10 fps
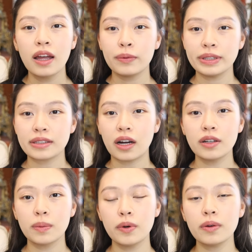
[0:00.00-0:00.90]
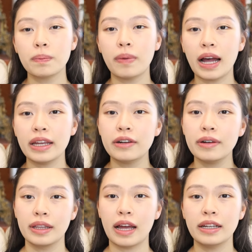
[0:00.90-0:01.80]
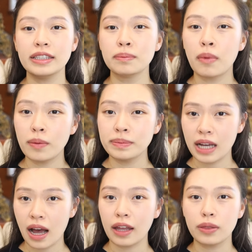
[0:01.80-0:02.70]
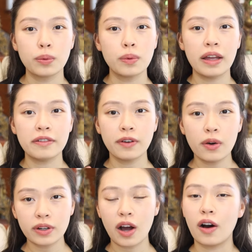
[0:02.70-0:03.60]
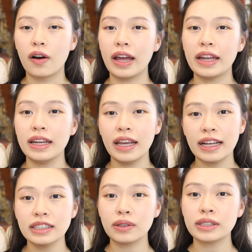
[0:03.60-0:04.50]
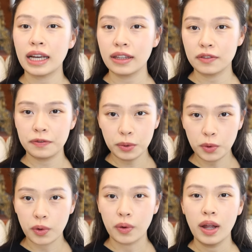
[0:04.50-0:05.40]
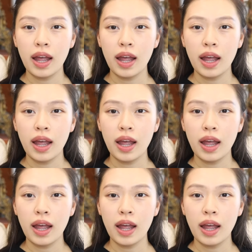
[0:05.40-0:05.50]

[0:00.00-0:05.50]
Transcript: We start the book by hearing that his mom died through a phone call, and he has to attend the funeral.